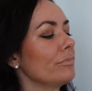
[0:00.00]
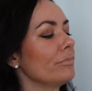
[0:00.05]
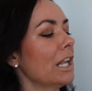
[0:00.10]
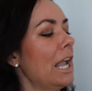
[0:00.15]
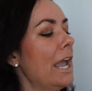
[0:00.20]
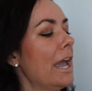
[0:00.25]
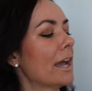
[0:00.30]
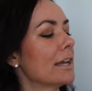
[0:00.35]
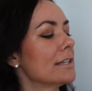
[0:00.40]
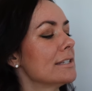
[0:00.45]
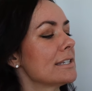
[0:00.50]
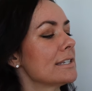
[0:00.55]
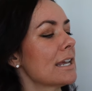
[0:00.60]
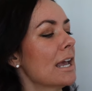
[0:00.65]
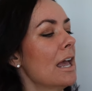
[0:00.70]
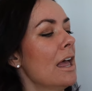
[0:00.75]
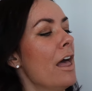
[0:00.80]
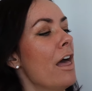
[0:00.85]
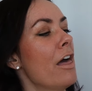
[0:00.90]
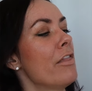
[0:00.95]
And
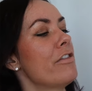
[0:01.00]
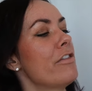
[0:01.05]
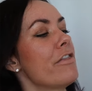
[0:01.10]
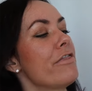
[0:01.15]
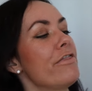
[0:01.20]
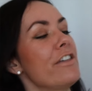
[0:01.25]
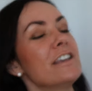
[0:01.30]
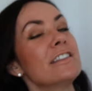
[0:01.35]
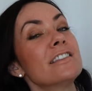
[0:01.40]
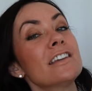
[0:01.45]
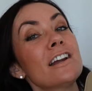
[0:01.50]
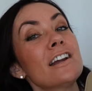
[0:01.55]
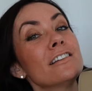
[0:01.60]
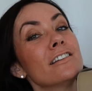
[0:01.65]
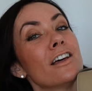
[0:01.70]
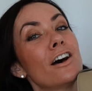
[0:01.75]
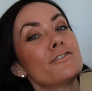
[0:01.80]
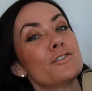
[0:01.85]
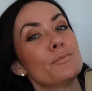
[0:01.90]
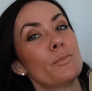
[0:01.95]
the thing that I
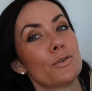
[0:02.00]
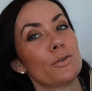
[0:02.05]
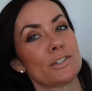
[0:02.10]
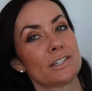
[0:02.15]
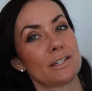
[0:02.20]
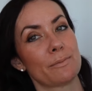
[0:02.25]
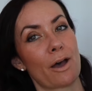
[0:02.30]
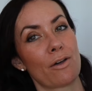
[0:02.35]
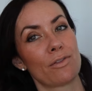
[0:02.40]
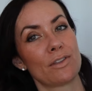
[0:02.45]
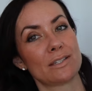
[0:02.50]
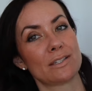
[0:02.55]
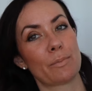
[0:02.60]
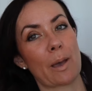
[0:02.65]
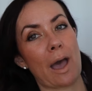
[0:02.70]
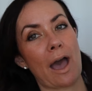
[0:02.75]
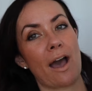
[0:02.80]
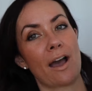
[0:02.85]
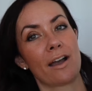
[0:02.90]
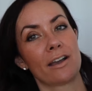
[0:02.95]
loved most about this
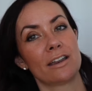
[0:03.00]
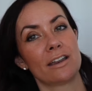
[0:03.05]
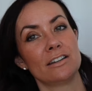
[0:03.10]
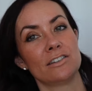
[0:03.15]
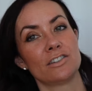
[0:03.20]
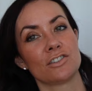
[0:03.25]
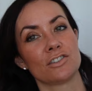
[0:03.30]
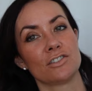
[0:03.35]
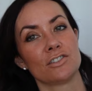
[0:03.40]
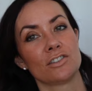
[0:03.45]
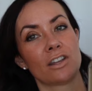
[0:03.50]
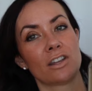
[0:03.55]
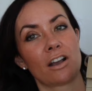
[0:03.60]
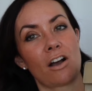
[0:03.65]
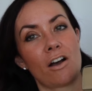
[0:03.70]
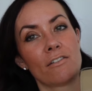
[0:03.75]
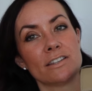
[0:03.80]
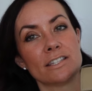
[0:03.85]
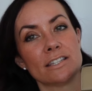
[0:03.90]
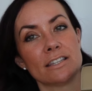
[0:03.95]
bag, in addition to like
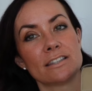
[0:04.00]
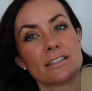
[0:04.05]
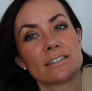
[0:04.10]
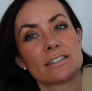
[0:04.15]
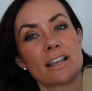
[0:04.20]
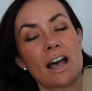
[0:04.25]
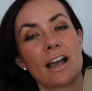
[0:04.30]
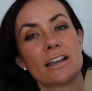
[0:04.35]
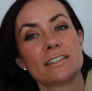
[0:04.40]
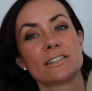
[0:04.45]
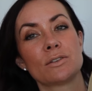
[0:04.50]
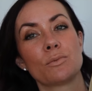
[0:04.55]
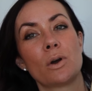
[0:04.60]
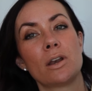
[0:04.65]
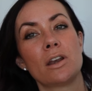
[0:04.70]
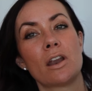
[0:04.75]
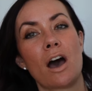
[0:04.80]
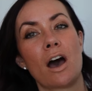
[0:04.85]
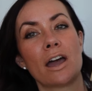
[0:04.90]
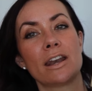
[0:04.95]
obviously the size and
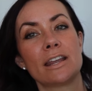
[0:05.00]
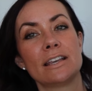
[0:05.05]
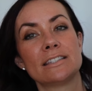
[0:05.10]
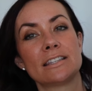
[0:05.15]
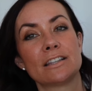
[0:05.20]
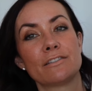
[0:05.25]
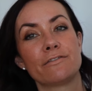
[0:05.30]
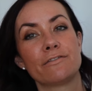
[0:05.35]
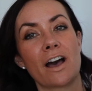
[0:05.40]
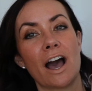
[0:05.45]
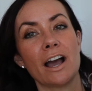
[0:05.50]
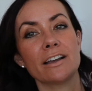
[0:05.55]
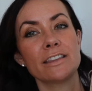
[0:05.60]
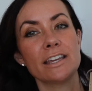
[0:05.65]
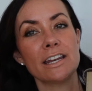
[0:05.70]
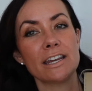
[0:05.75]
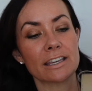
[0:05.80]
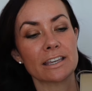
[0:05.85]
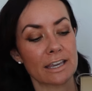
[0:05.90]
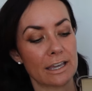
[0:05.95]
whatnot, is the fact
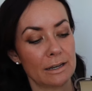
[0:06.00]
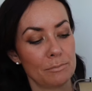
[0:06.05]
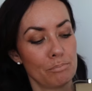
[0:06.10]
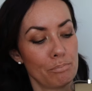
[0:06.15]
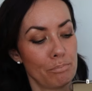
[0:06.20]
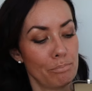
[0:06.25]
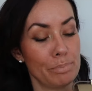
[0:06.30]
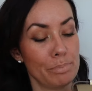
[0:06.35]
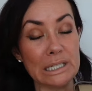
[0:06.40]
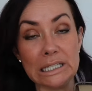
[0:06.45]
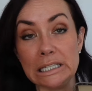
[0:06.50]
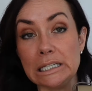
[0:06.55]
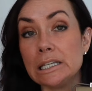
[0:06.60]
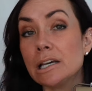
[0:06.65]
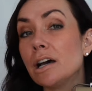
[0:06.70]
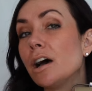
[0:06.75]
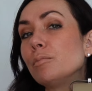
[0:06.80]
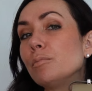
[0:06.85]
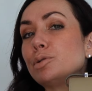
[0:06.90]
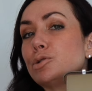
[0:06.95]
that it can be
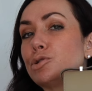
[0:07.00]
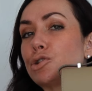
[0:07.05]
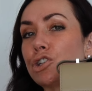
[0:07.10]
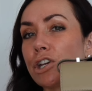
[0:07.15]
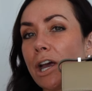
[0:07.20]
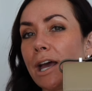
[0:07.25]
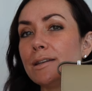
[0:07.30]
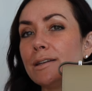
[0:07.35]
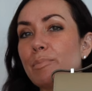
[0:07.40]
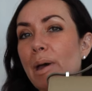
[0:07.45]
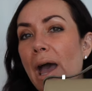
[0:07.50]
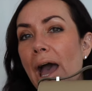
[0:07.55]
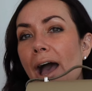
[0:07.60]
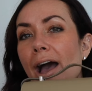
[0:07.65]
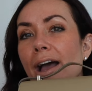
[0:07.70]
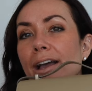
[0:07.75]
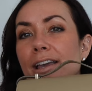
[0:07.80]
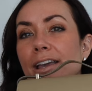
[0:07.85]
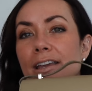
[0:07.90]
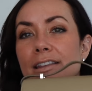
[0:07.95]
a pochette
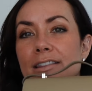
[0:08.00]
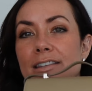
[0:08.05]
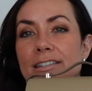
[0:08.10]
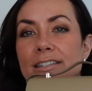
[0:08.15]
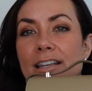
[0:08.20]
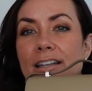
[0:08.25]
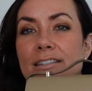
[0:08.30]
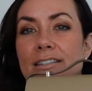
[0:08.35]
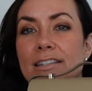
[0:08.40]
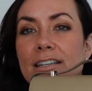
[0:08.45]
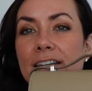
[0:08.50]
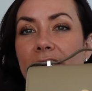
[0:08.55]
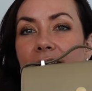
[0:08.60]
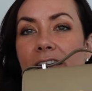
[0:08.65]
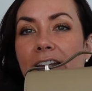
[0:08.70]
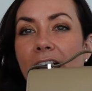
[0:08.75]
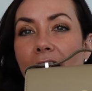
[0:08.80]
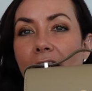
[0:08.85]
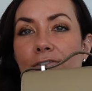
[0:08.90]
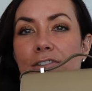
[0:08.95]
bag in the sense that it
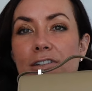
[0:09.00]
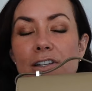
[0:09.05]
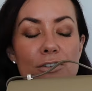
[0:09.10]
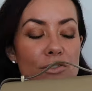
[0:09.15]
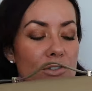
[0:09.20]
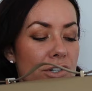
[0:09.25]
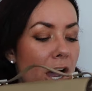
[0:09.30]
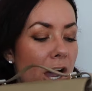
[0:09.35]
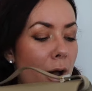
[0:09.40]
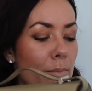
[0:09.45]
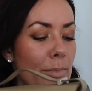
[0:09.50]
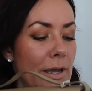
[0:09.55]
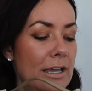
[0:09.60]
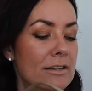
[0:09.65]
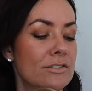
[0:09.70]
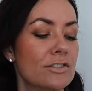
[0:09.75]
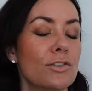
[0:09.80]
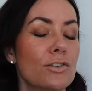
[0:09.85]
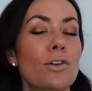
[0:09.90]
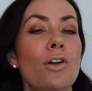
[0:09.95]
can have a little top
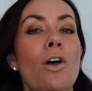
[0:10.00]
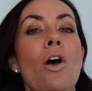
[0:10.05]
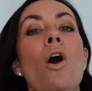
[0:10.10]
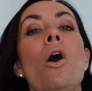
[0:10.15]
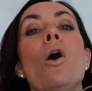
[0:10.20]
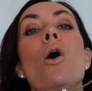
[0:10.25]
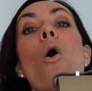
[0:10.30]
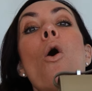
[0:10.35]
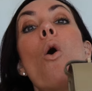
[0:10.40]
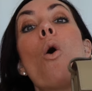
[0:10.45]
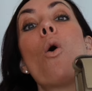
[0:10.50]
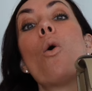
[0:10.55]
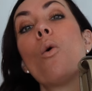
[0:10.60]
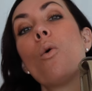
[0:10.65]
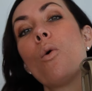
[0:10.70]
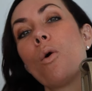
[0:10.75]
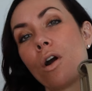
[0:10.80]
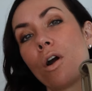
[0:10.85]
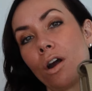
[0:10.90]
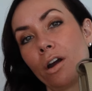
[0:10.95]
handle,
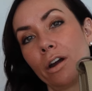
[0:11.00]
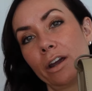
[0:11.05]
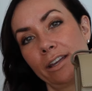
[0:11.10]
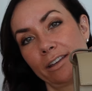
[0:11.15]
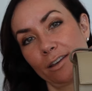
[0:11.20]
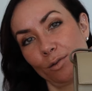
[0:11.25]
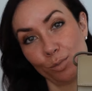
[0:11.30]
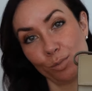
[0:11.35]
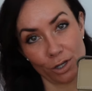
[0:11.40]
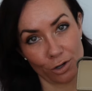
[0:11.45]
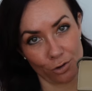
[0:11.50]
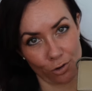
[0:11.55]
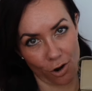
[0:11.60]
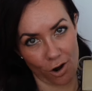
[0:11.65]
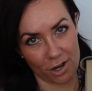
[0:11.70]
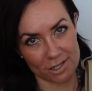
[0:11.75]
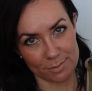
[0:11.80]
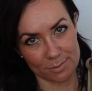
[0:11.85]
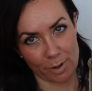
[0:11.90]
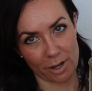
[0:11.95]
or it can be a
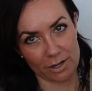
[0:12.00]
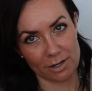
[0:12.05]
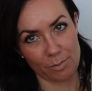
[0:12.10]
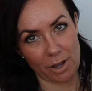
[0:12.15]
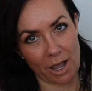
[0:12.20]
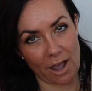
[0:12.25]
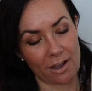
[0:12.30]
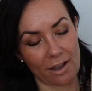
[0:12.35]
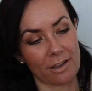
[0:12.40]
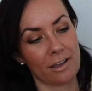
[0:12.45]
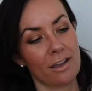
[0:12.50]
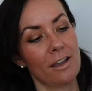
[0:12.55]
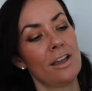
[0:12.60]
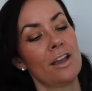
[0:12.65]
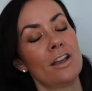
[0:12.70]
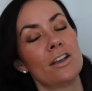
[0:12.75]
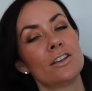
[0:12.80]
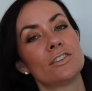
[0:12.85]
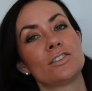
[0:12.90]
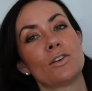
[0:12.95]
crossbody bag.
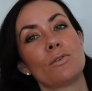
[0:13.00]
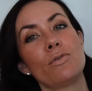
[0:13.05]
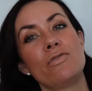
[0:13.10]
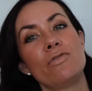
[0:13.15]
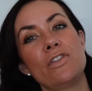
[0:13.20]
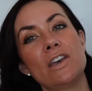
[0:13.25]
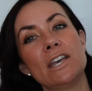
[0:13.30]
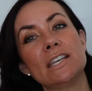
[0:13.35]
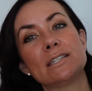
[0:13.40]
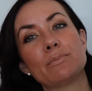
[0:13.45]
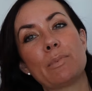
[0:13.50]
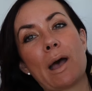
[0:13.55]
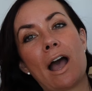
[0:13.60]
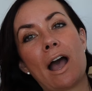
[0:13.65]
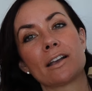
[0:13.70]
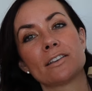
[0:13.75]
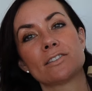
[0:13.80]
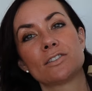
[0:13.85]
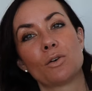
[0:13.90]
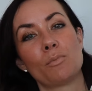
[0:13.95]
So this
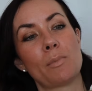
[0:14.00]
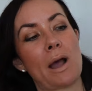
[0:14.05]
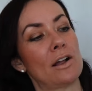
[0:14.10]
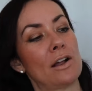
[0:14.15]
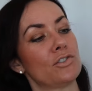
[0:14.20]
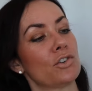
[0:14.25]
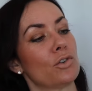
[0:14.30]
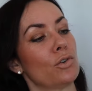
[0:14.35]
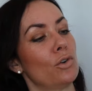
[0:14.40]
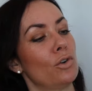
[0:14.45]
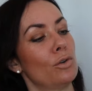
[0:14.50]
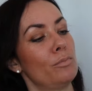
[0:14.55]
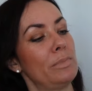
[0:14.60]
bag is so magical